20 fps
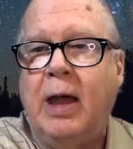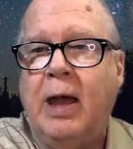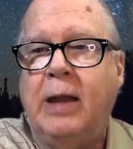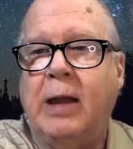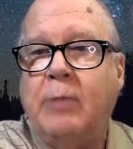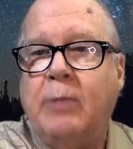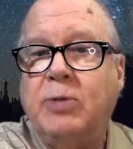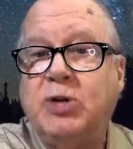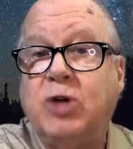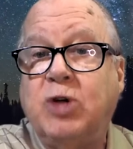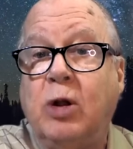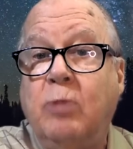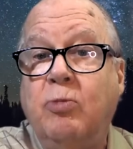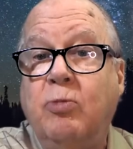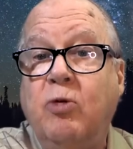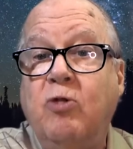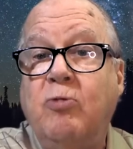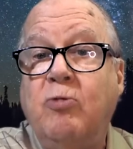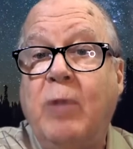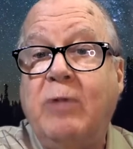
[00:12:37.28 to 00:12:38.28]
I'm just going to
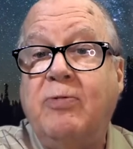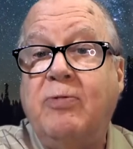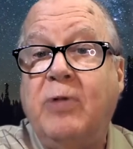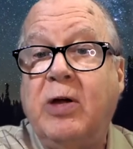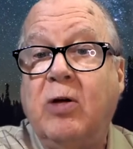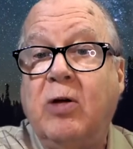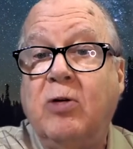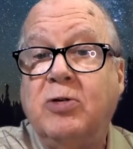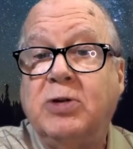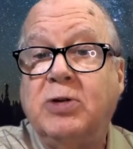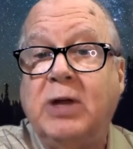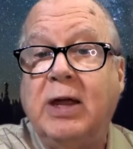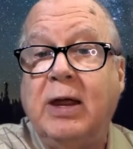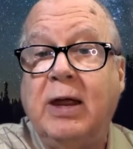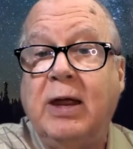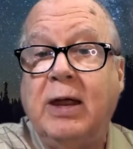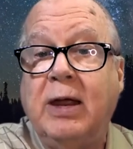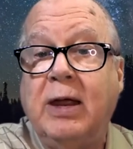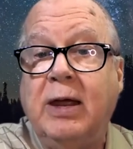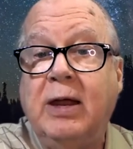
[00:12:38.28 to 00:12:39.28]
move my fingers
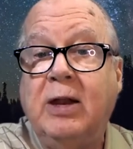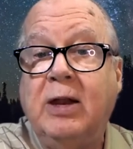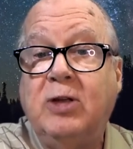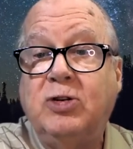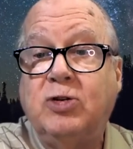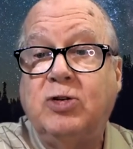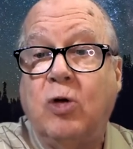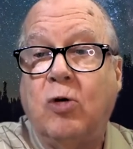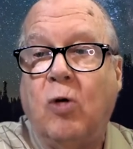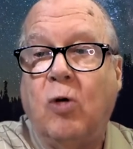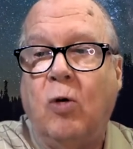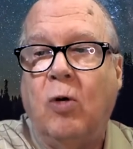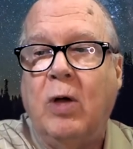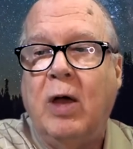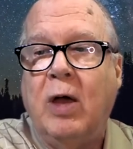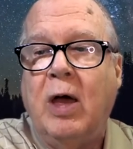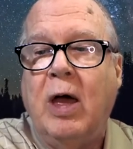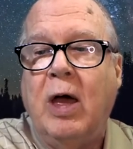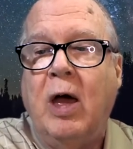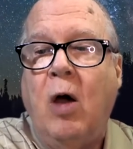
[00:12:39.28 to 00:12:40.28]
in a circle
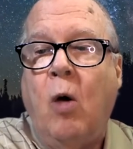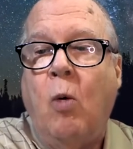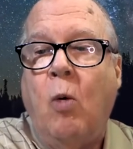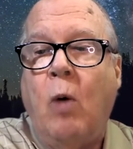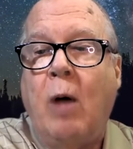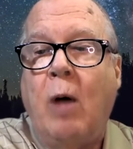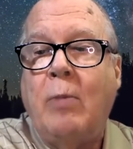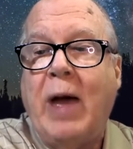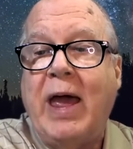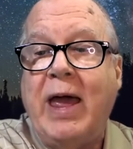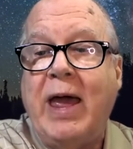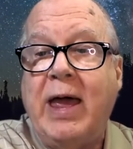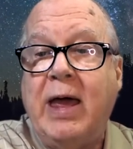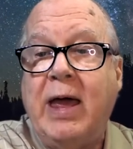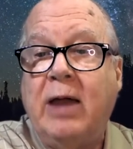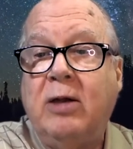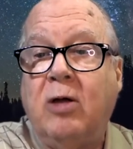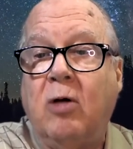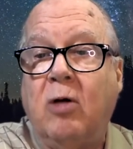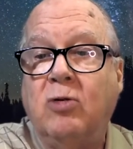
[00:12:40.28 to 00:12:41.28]
while my
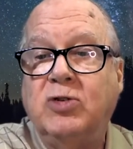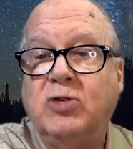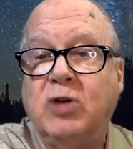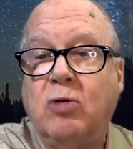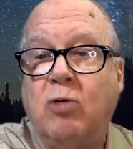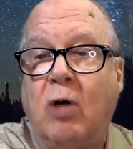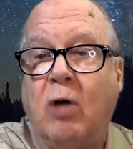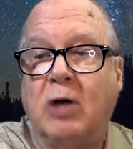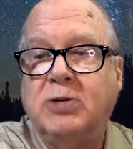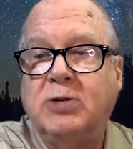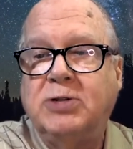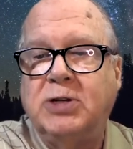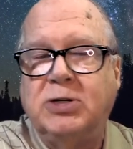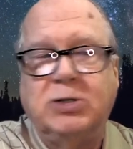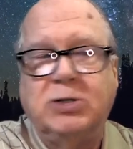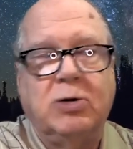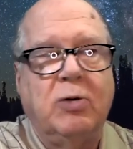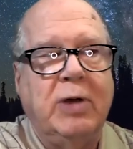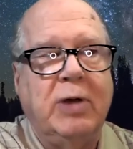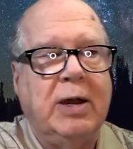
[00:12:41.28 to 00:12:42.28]
hand goes across the
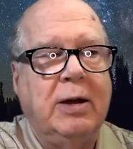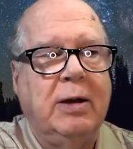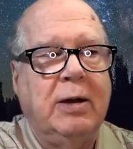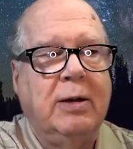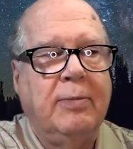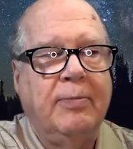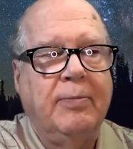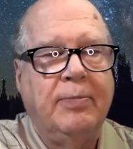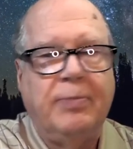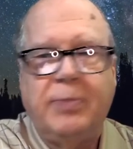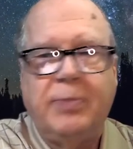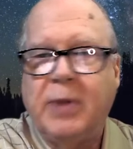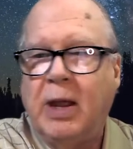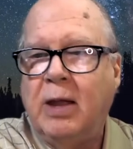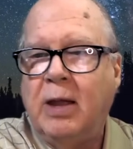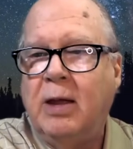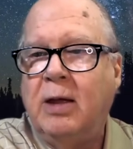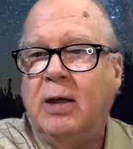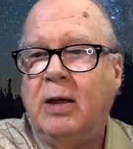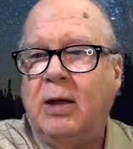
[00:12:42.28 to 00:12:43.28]
screen.
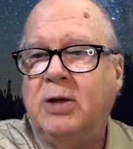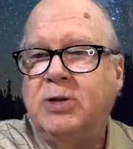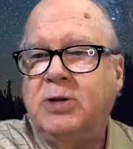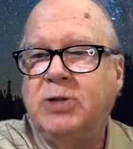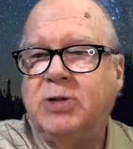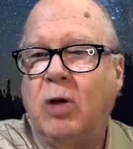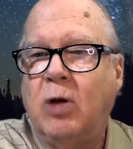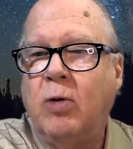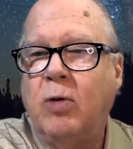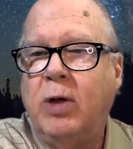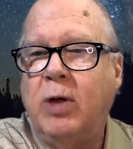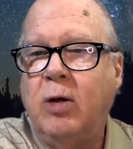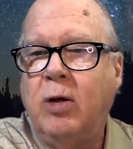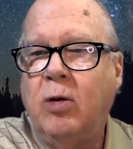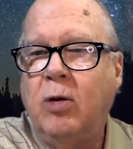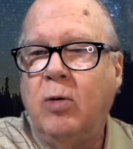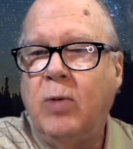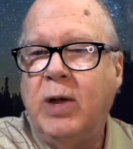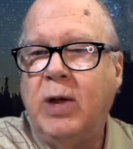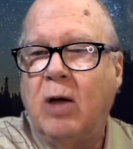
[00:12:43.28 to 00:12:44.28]
So
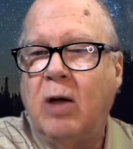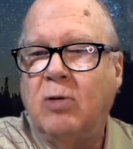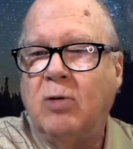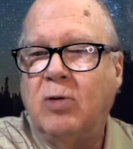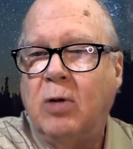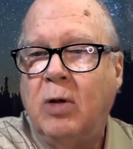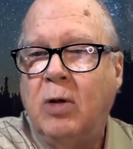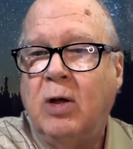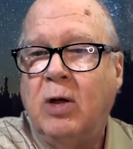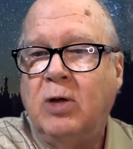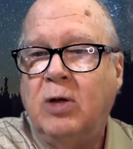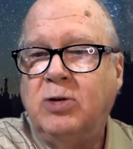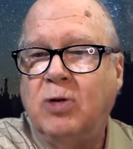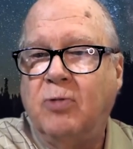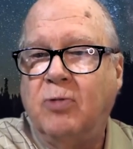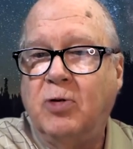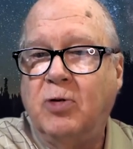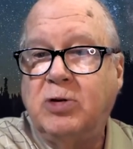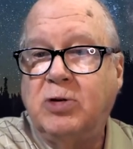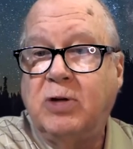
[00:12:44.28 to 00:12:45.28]
here we go. So
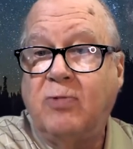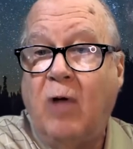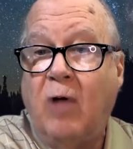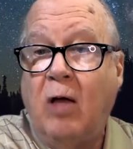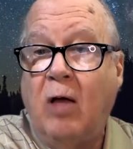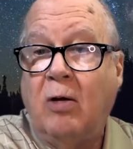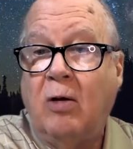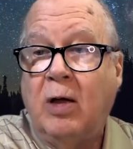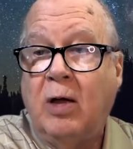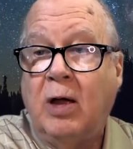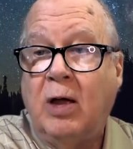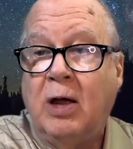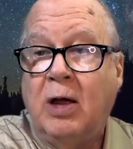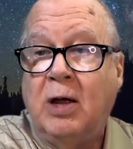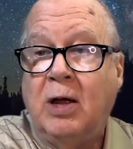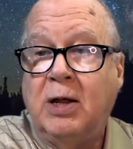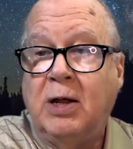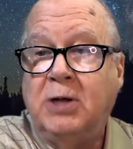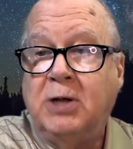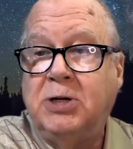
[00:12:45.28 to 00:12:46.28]
first of all,
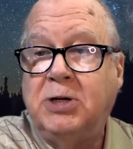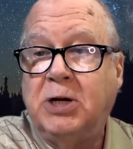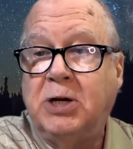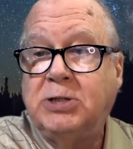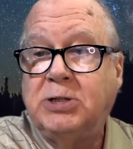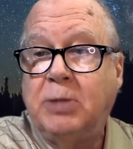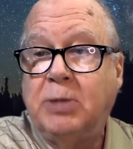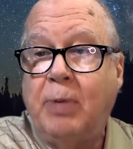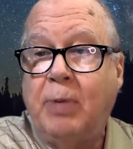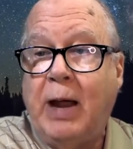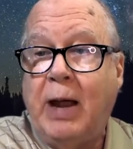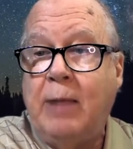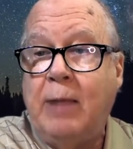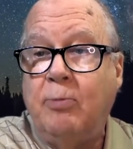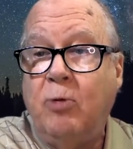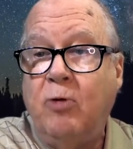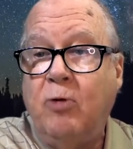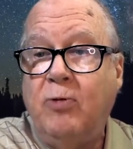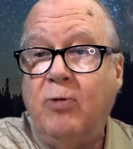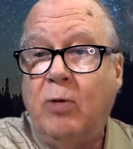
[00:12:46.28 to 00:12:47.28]
it's just the planet
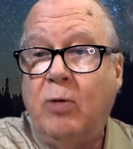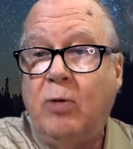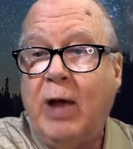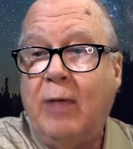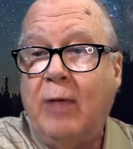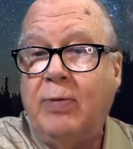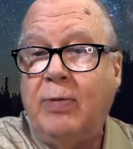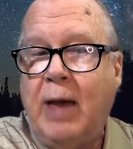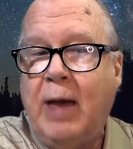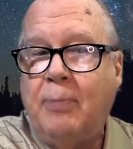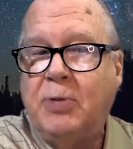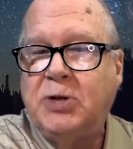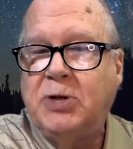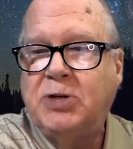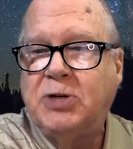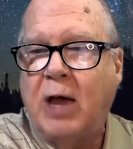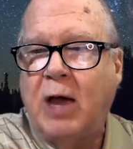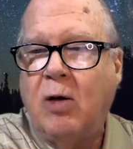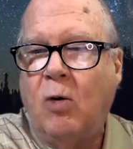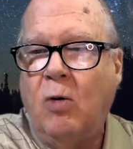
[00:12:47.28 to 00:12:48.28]
moving around the
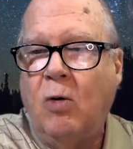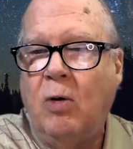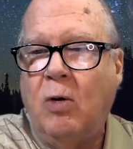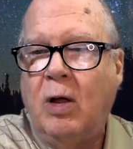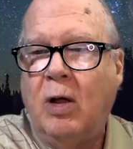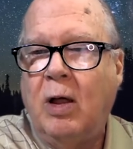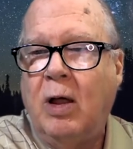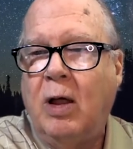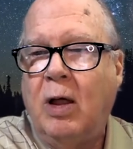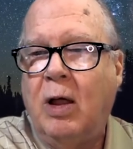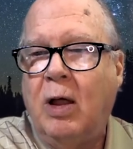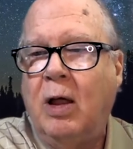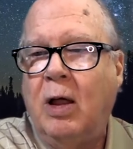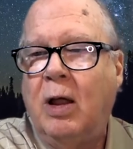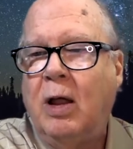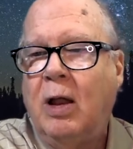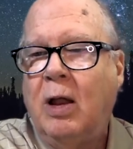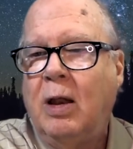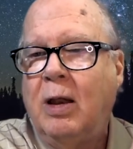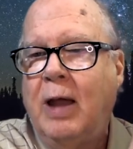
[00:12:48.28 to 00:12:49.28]
epicycle
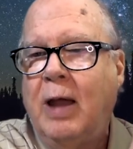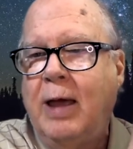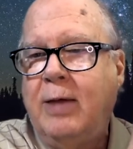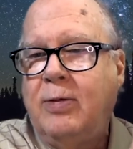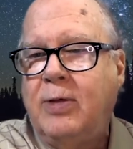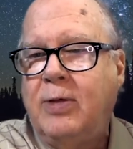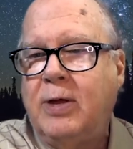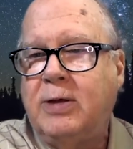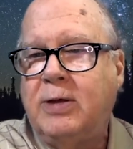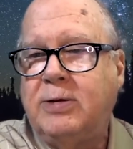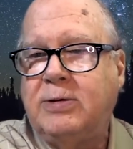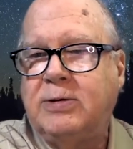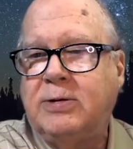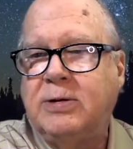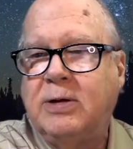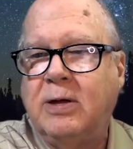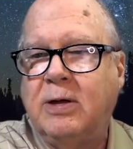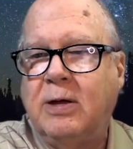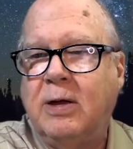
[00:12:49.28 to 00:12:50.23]
like this.